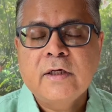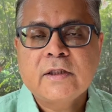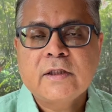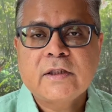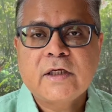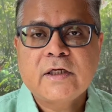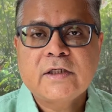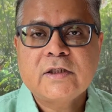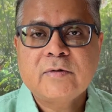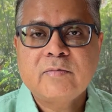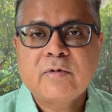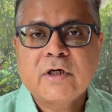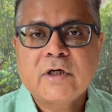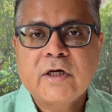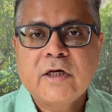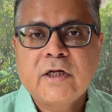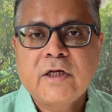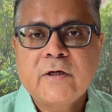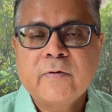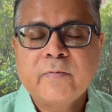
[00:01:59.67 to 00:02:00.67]
they
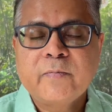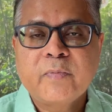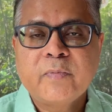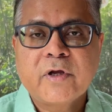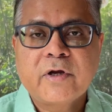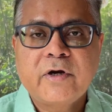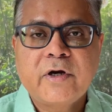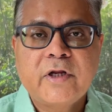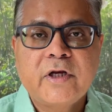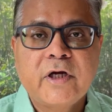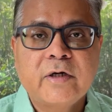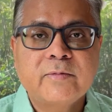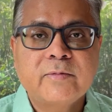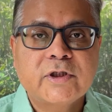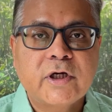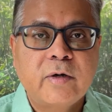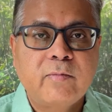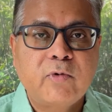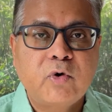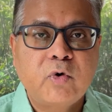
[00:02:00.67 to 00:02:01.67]
typically read up
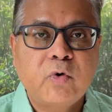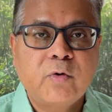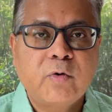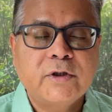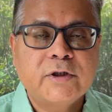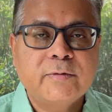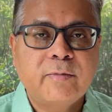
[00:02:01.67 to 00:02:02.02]
some notes